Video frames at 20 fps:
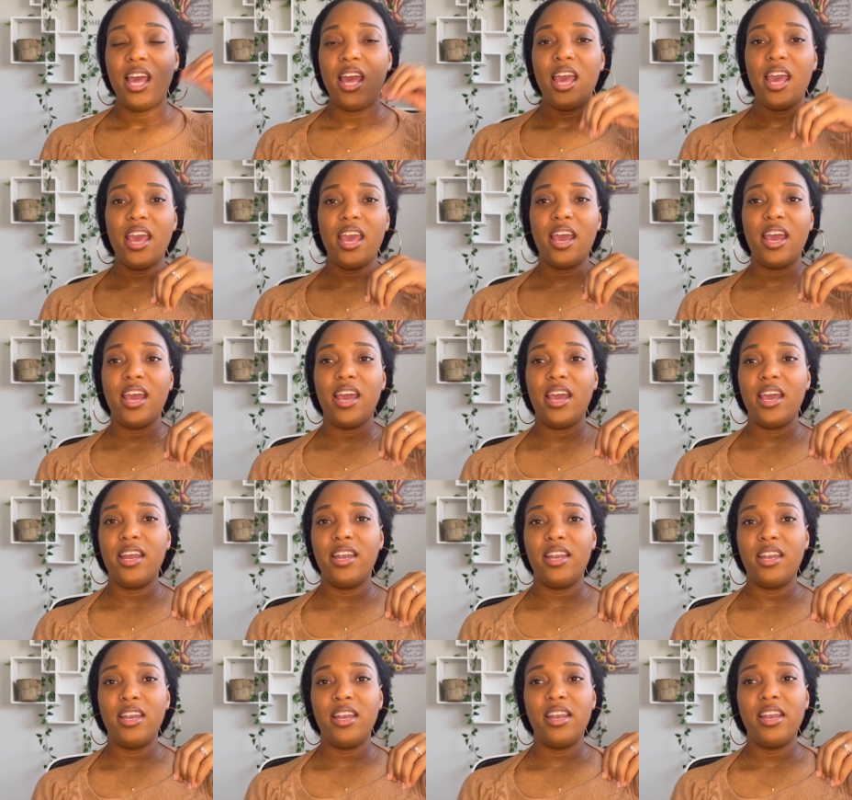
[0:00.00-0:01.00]

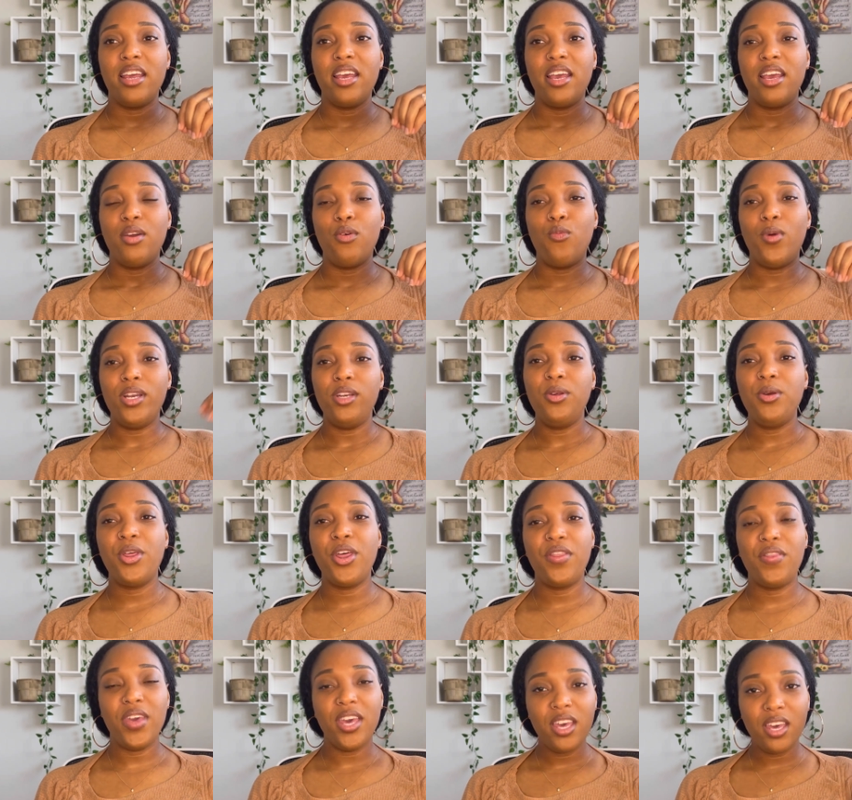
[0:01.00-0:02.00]
And when you
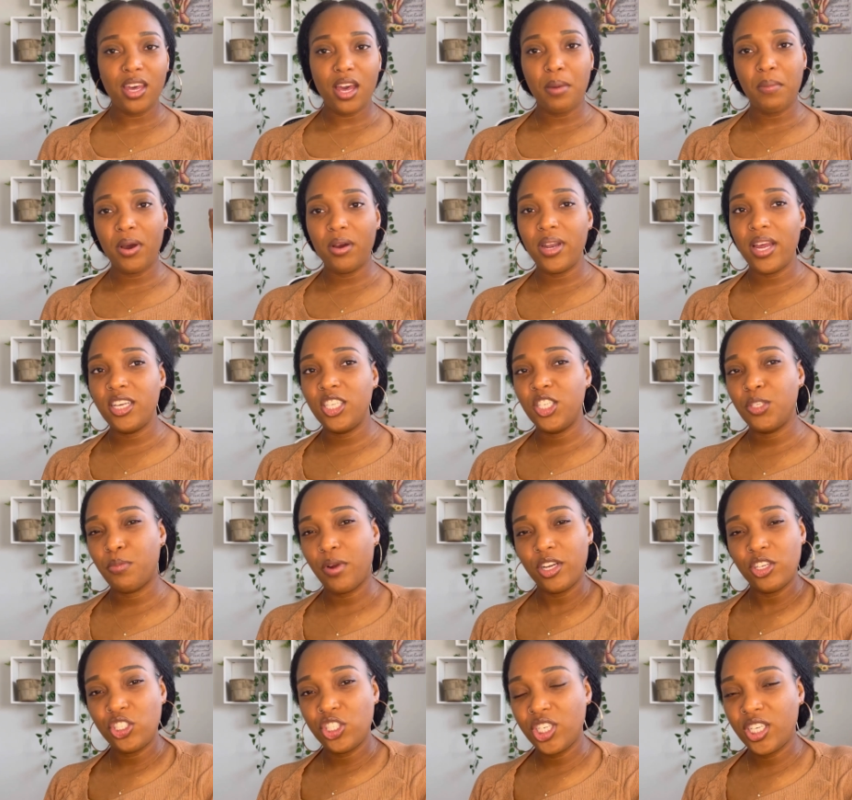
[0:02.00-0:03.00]
think about
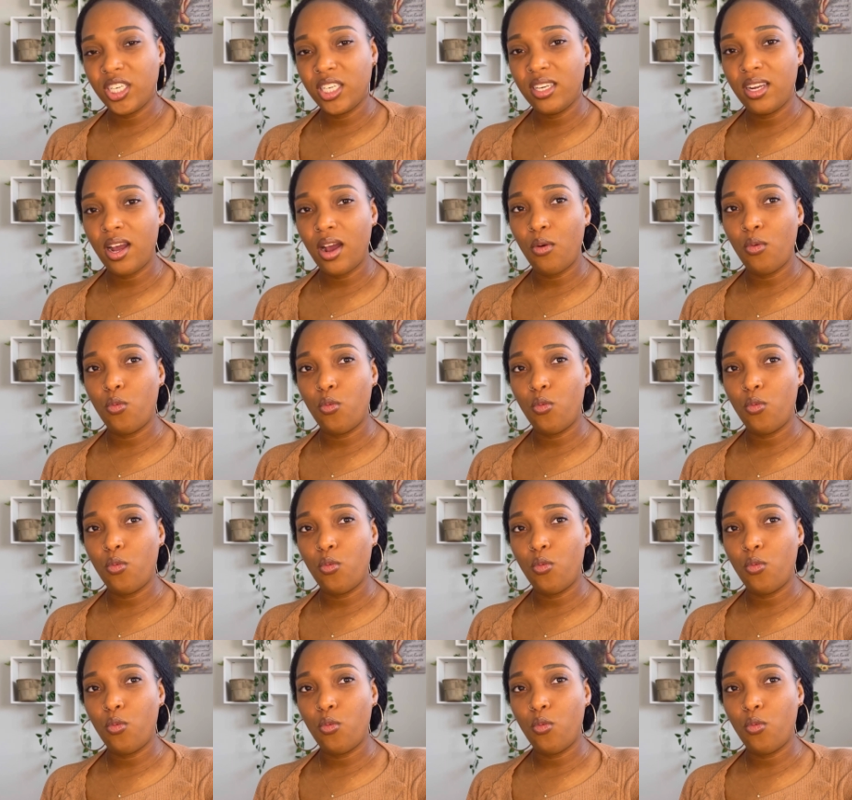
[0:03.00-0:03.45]
expression,